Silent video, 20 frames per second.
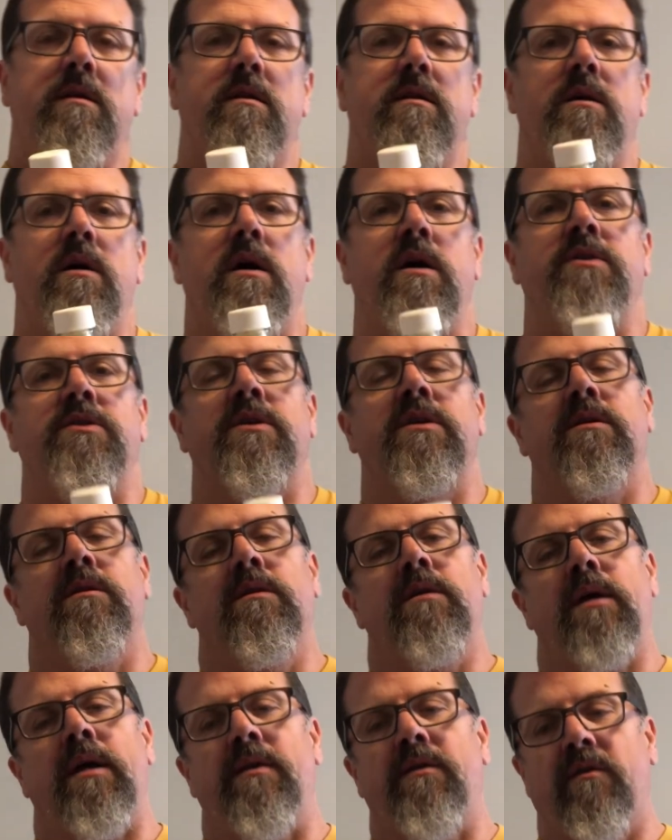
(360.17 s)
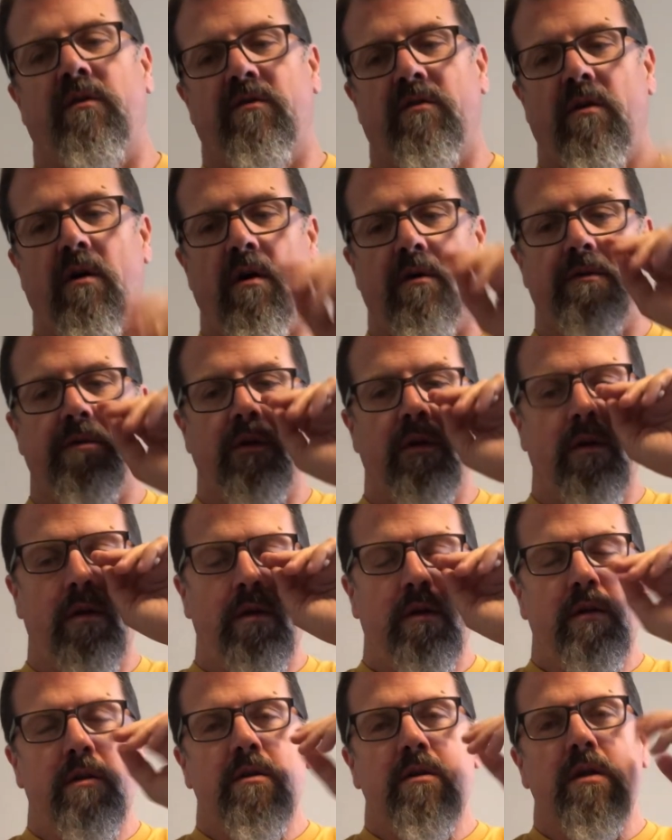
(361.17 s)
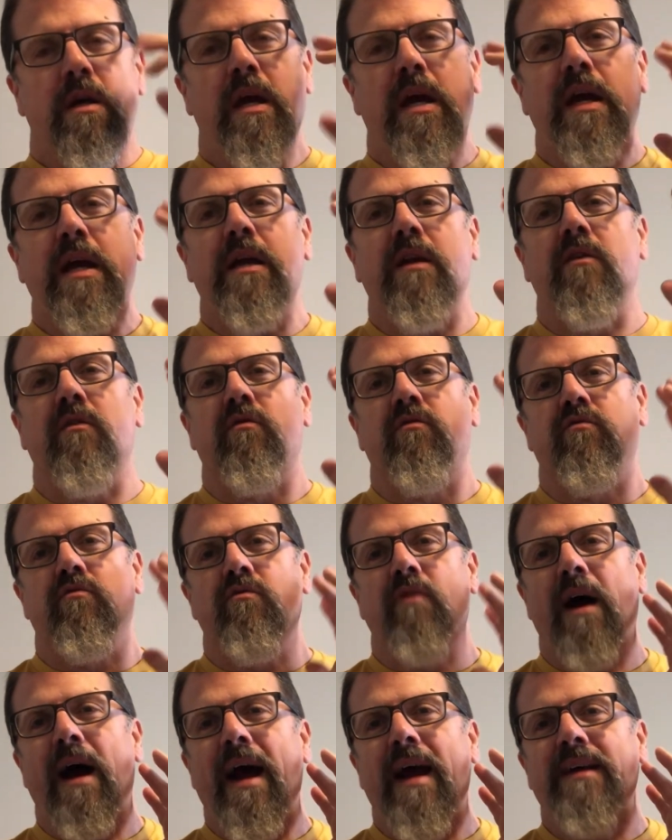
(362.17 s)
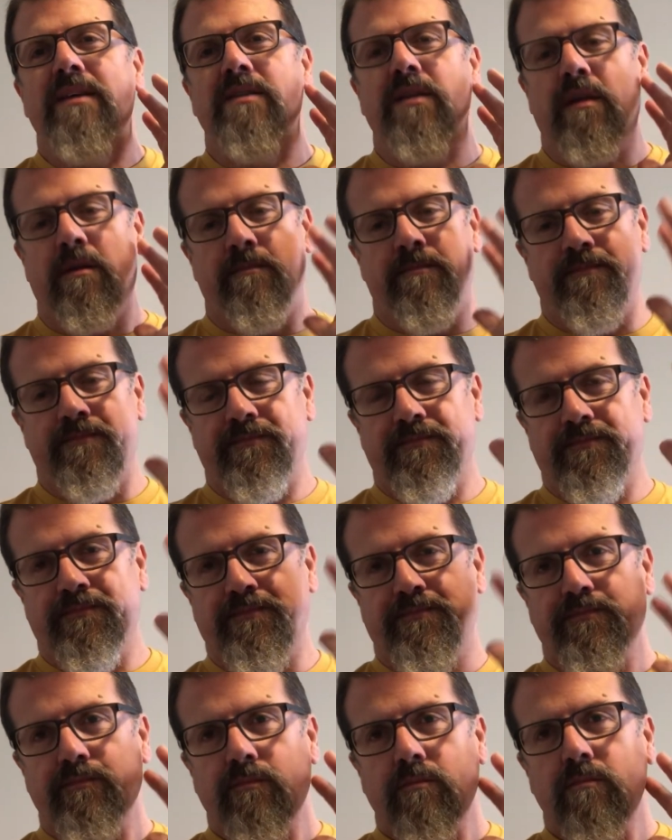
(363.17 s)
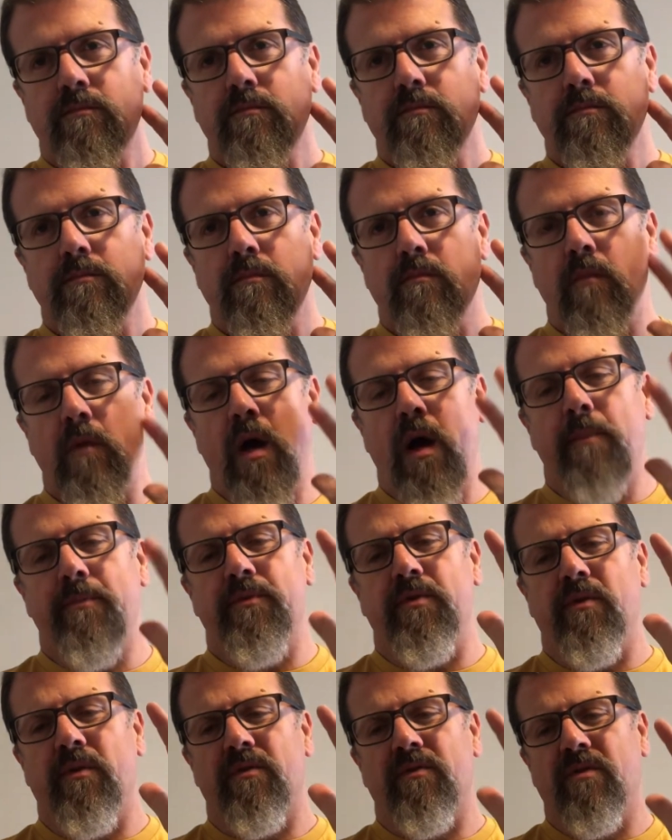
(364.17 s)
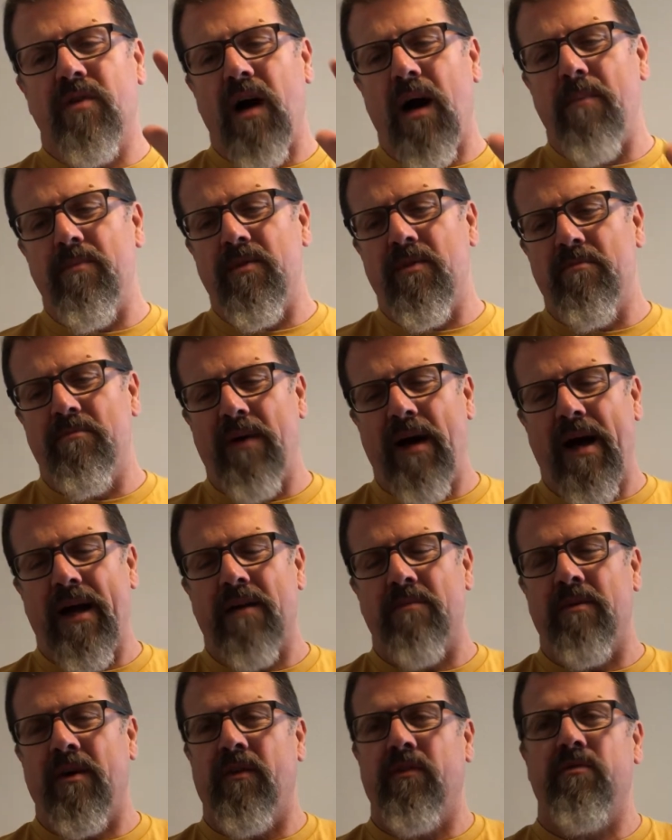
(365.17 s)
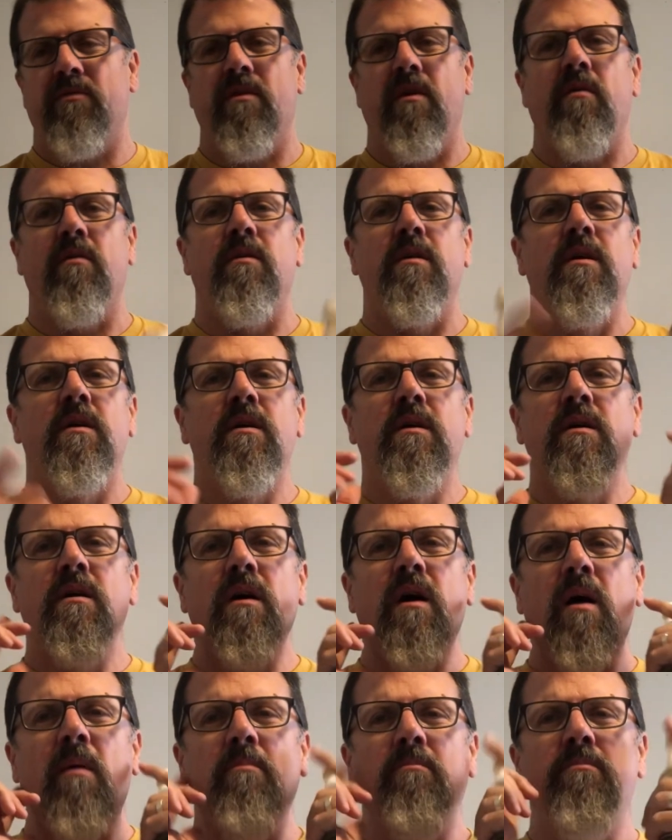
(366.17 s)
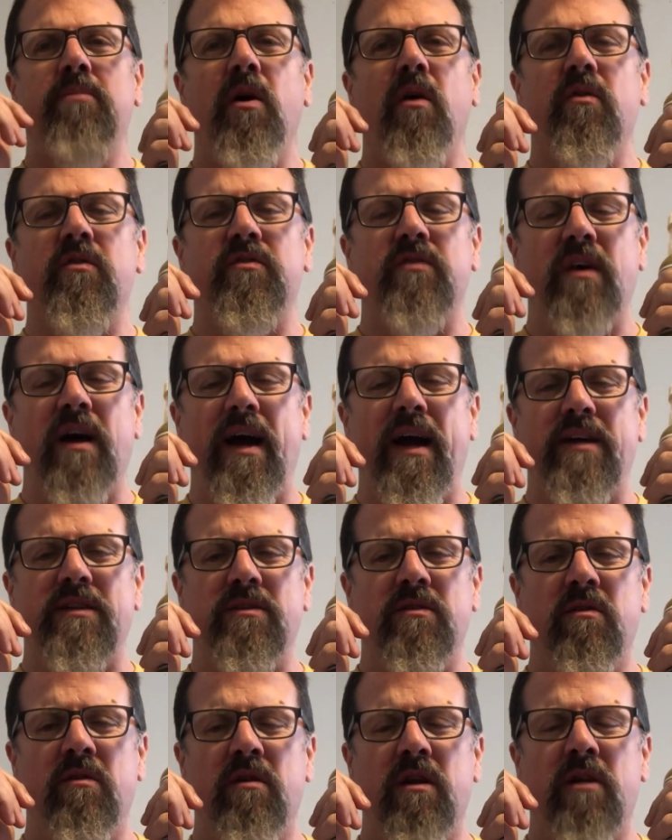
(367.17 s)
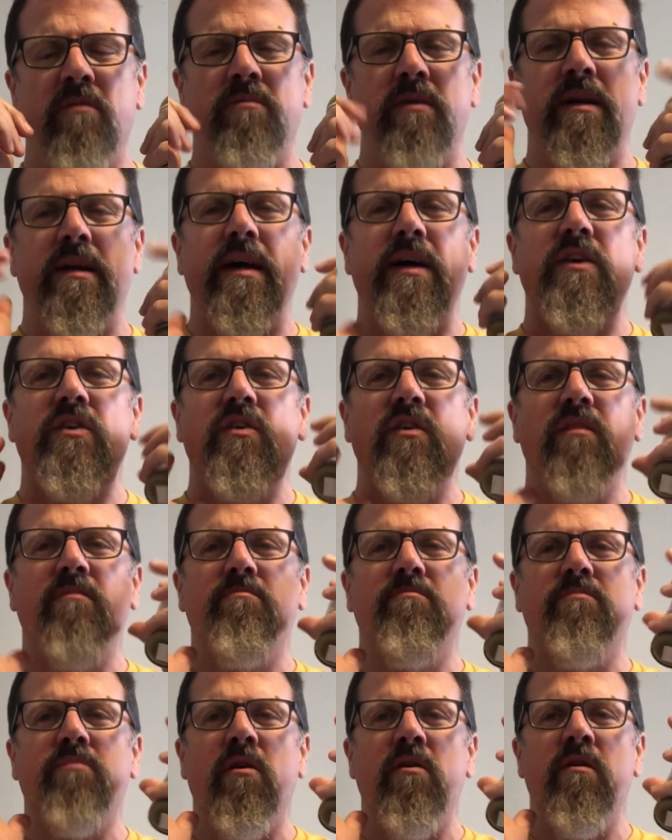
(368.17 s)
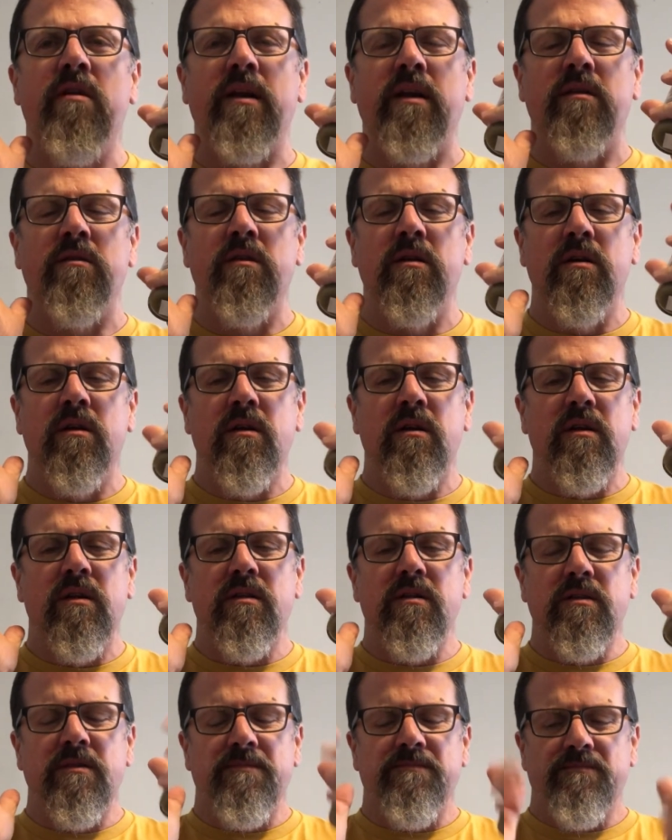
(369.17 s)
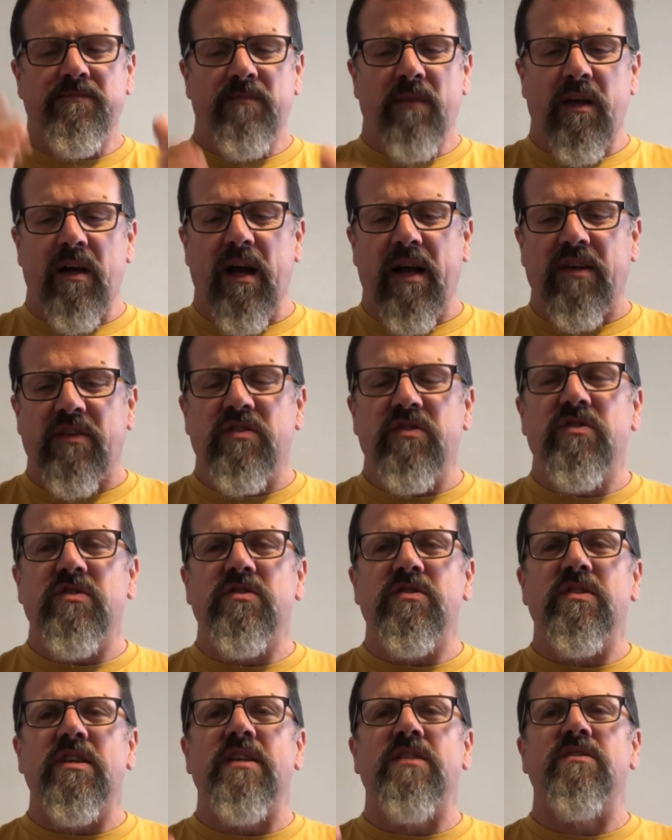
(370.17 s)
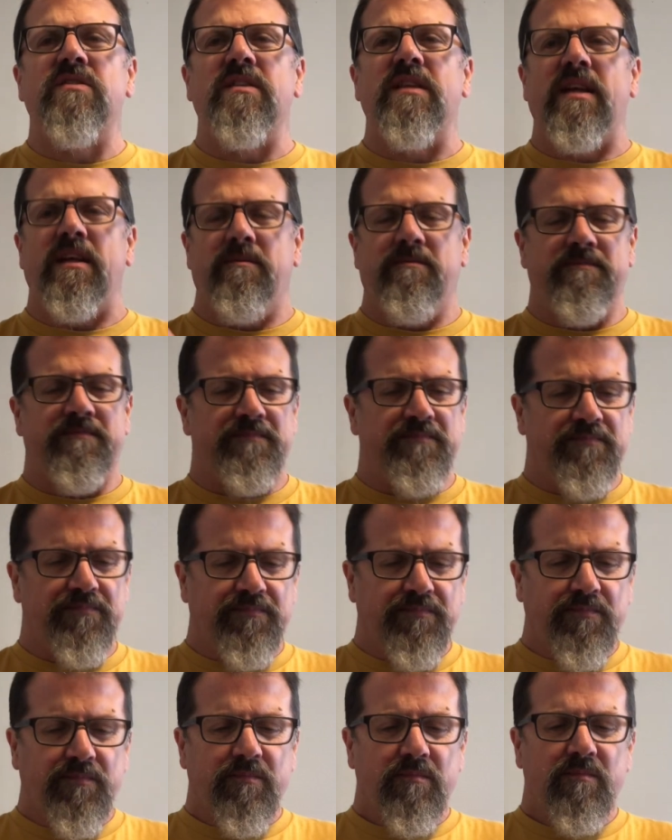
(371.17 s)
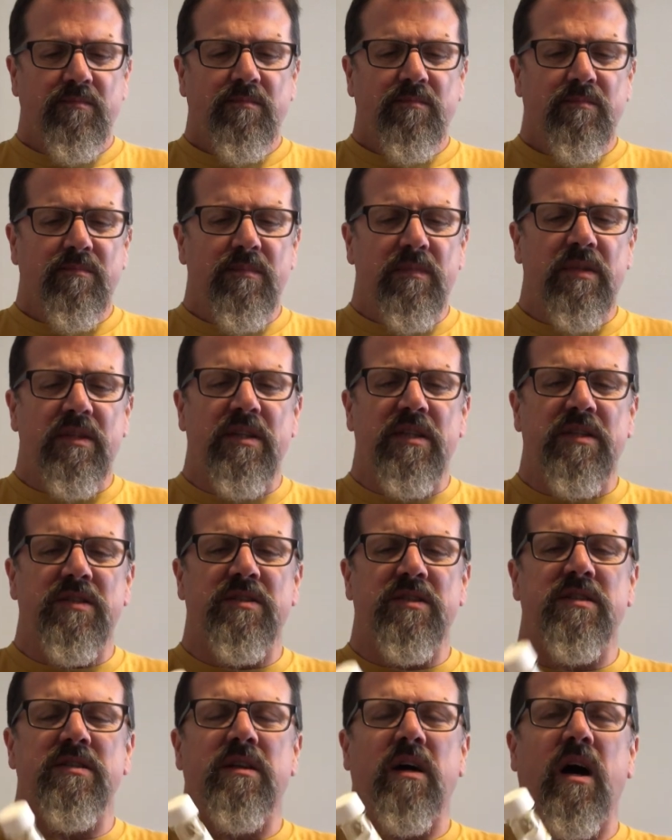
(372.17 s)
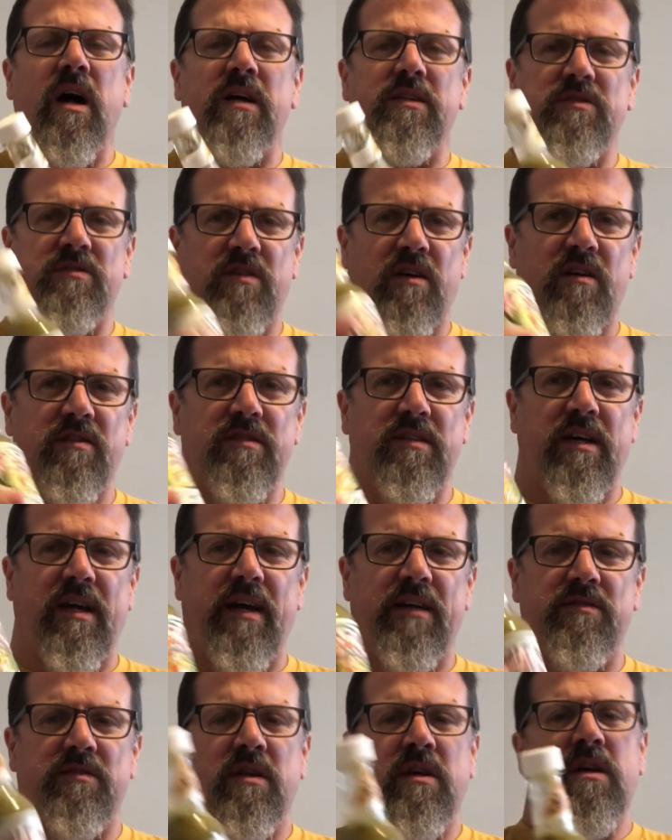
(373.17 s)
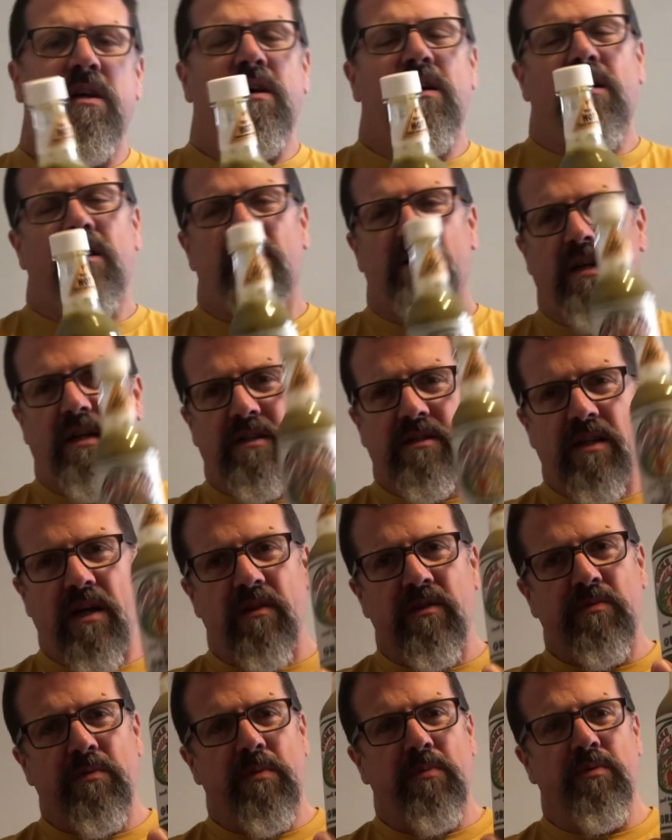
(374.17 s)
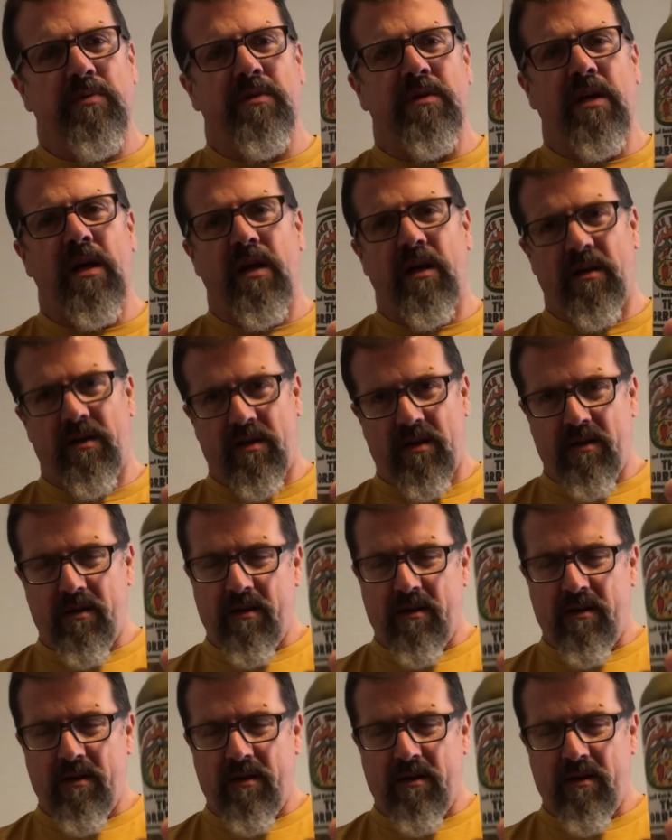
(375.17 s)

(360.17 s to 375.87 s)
the onion, and the salt. The heat is rising up to the top of the back of my throat. On both sides, going up, but it's just burning. Like sizzling. This is hot sauce, guys. A lot of times people think,